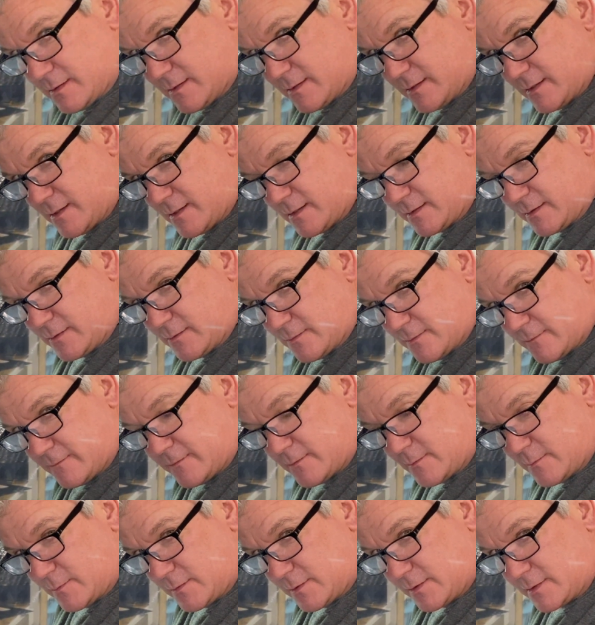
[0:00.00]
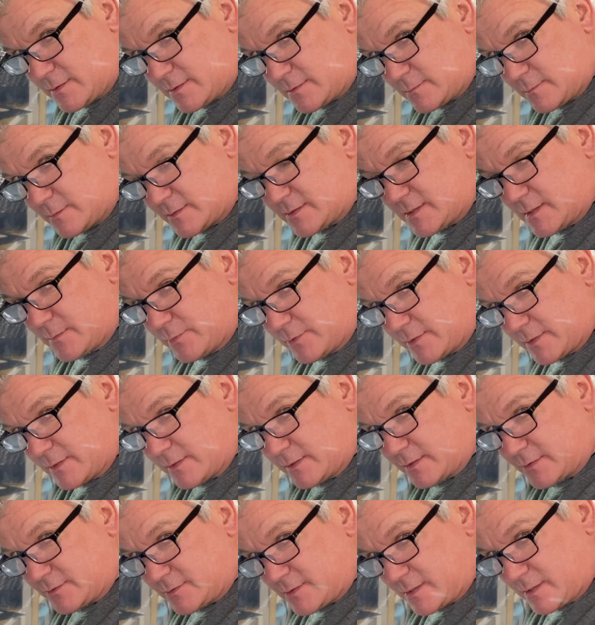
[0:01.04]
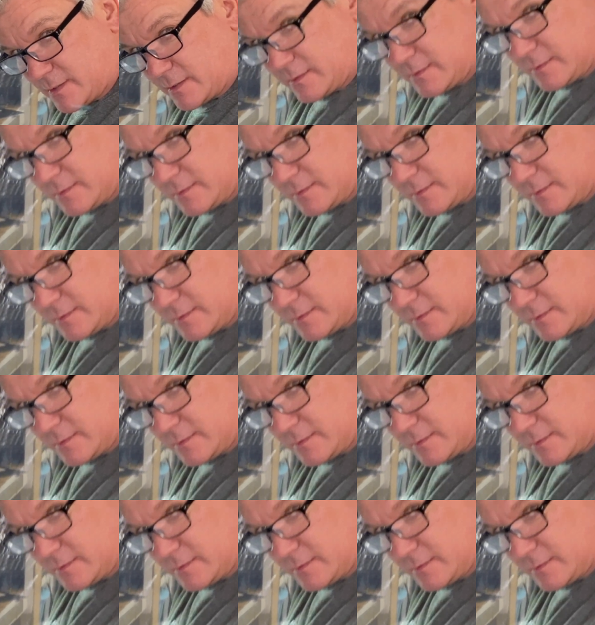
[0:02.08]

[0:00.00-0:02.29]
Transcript: I know if it works once I put it in the truck.